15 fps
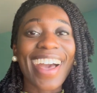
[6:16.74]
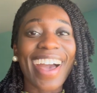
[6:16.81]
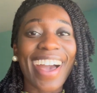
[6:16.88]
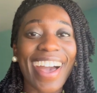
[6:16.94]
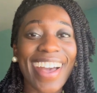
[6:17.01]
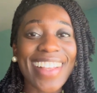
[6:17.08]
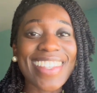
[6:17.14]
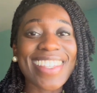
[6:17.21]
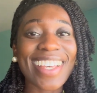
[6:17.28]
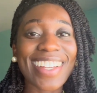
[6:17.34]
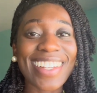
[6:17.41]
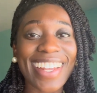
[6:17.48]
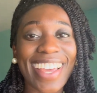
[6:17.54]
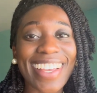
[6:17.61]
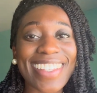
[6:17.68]
Until
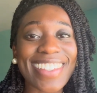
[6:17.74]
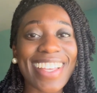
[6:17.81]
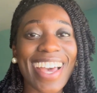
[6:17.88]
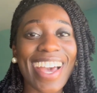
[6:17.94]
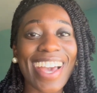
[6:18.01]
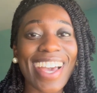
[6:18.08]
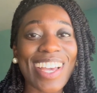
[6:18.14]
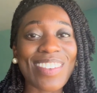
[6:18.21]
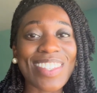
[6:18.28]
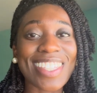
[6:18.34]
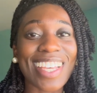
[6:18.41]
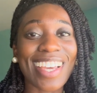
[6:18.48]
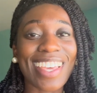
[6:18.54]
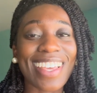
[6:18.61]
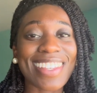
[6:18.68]
next time,
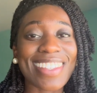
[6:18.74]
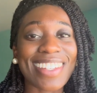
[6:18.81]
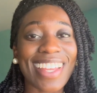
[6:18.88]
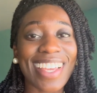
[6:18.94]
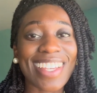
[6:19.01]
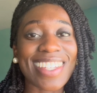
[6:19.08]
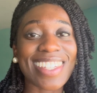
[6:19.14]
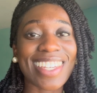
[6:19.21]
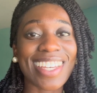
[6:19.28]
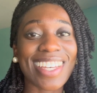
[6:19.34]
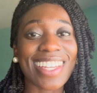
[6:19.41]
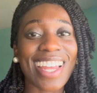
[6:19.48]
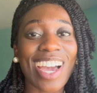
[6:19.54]
Sunkissed Nation,